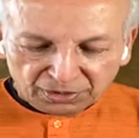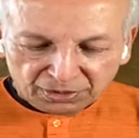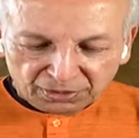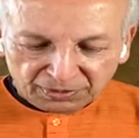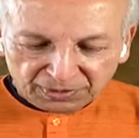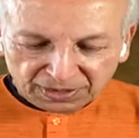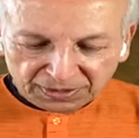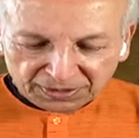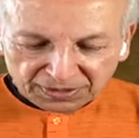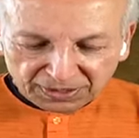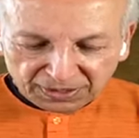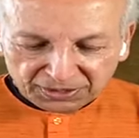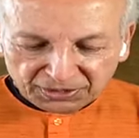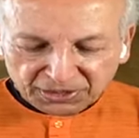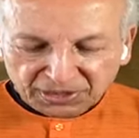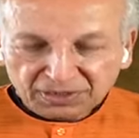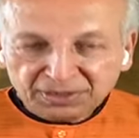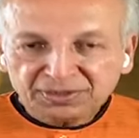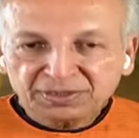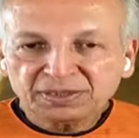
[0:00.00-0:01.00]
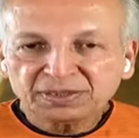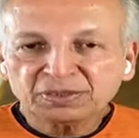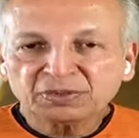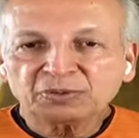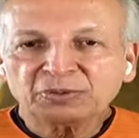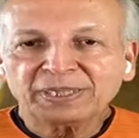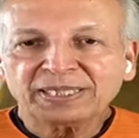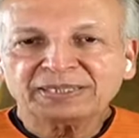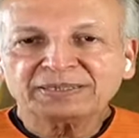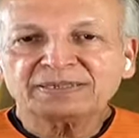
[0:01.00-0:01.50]
Today's session is a
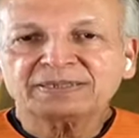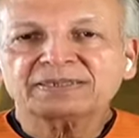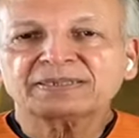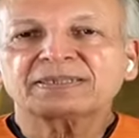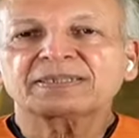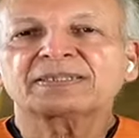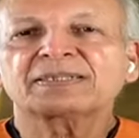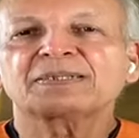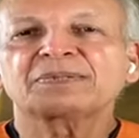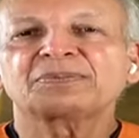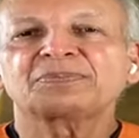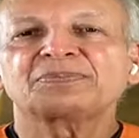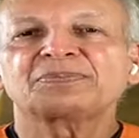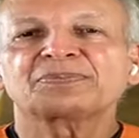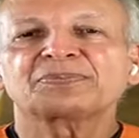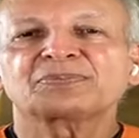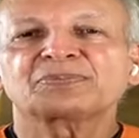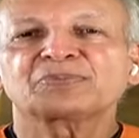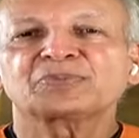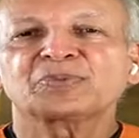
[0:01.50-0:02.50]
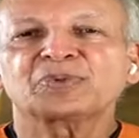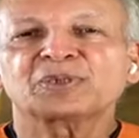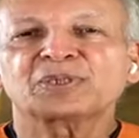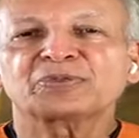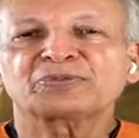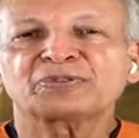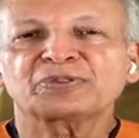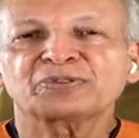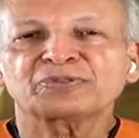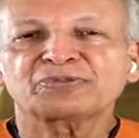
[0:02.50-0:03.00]
request. One
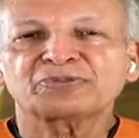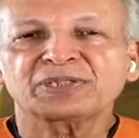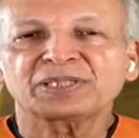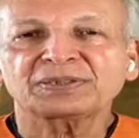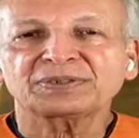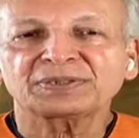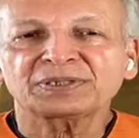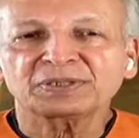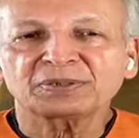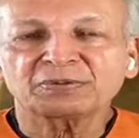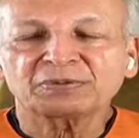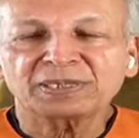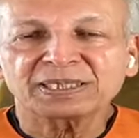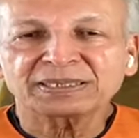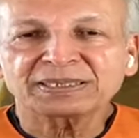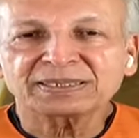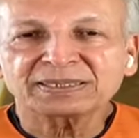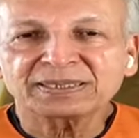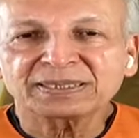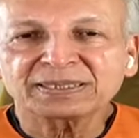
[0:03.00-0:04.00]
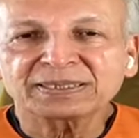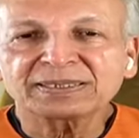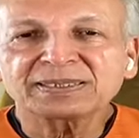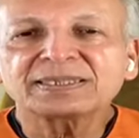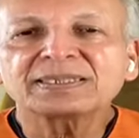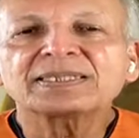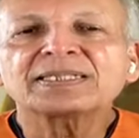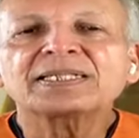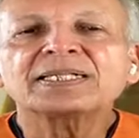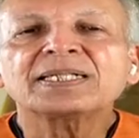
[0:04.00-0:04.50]
of our friends requested
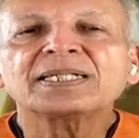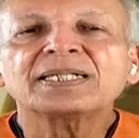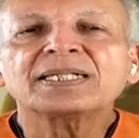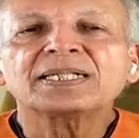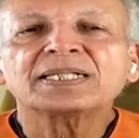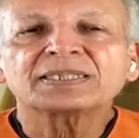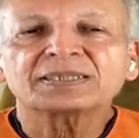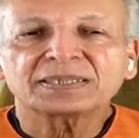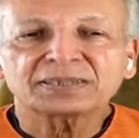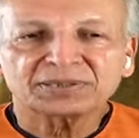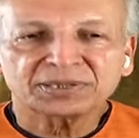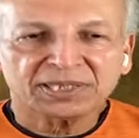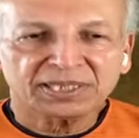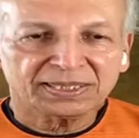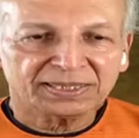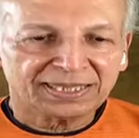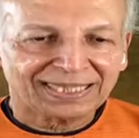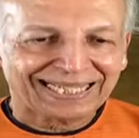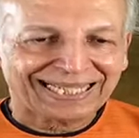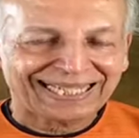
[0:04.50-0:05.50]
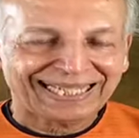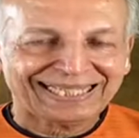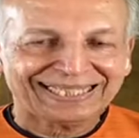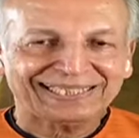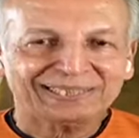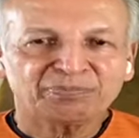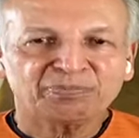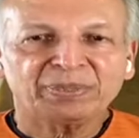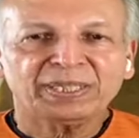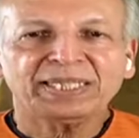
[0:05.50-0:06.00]
she has a
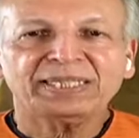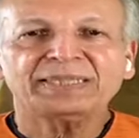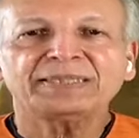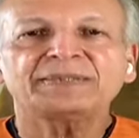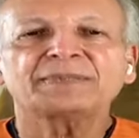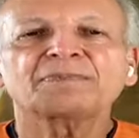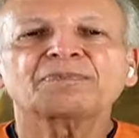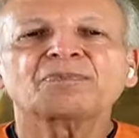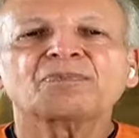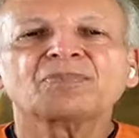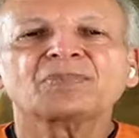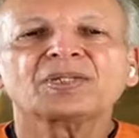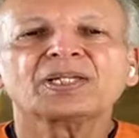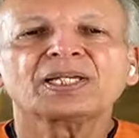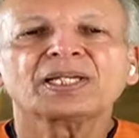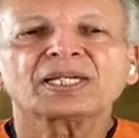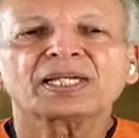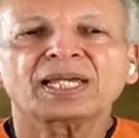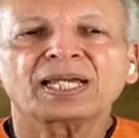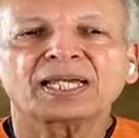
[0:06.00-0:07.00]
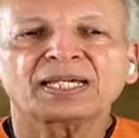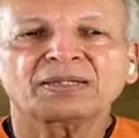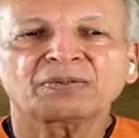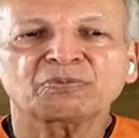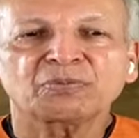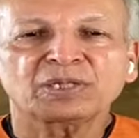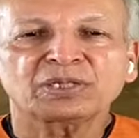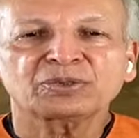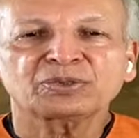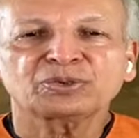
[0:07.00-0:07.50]
hand pain
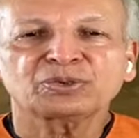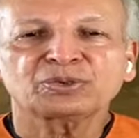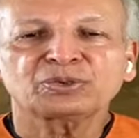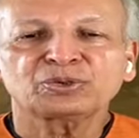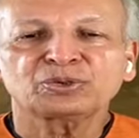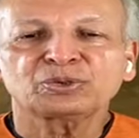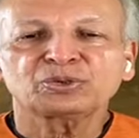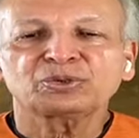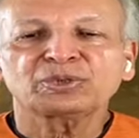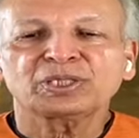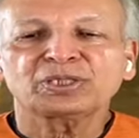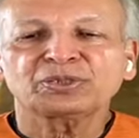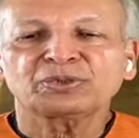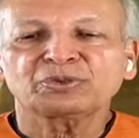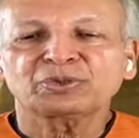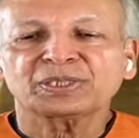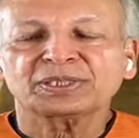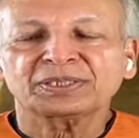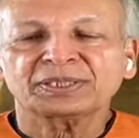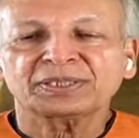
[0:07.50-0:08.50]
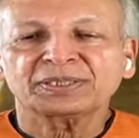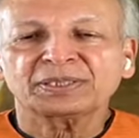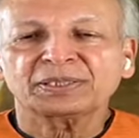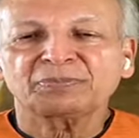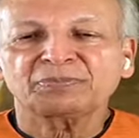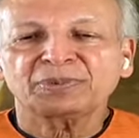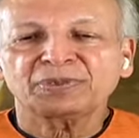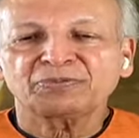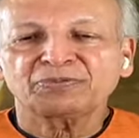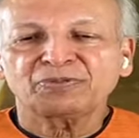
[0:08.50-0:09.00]
and want to do a yoga
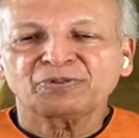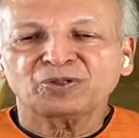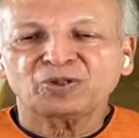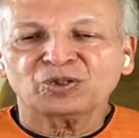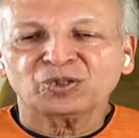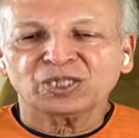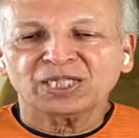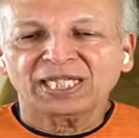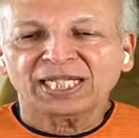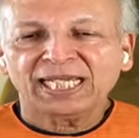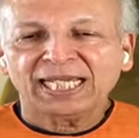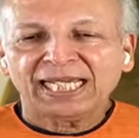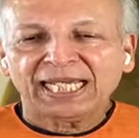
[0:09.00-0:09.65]
therapy for